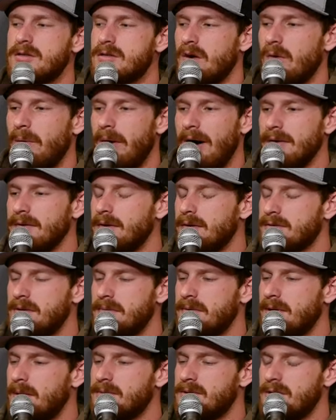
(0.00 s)
so wild, though.
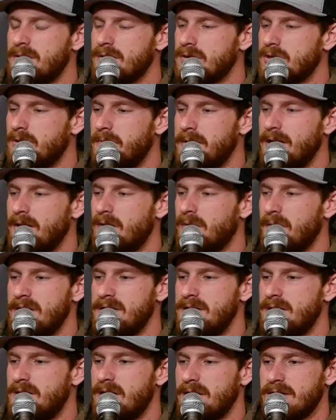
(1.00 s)
Sometimes there's so many
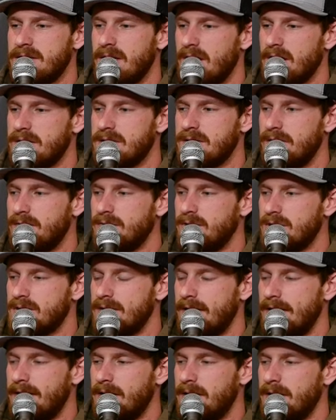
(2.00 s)
crazy TikToks of just,
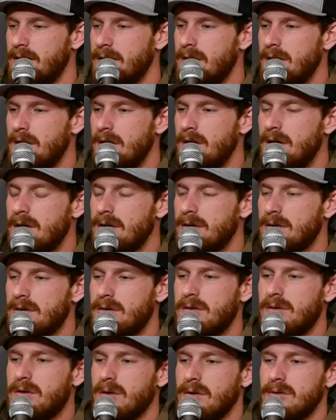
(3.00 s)
like,
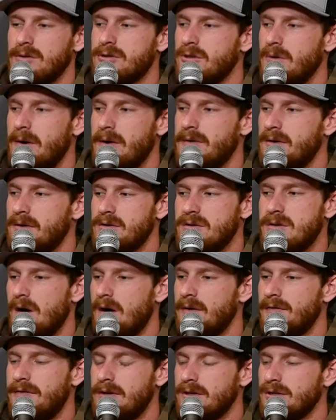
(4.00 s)
girls showing their
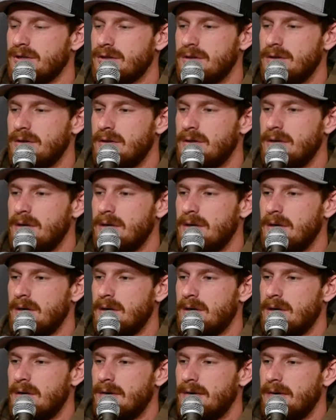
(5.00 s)
starfish.
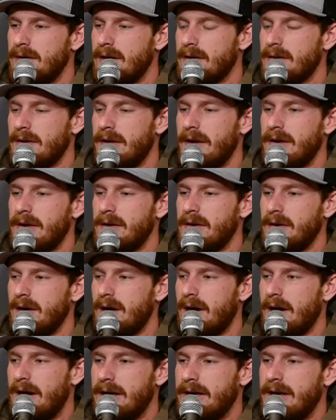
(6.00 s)
And, like,
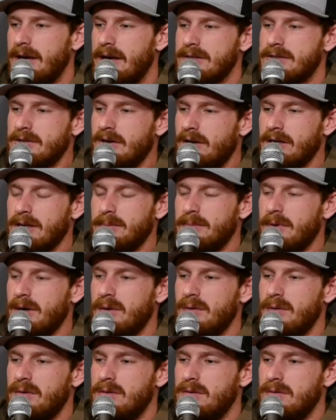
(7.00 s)
I can't talk
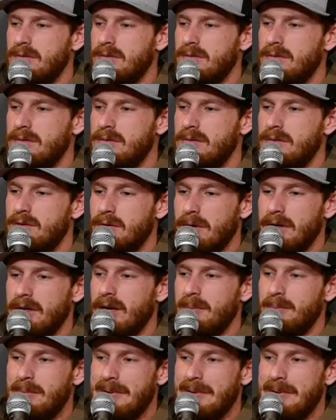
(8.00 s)
about drinking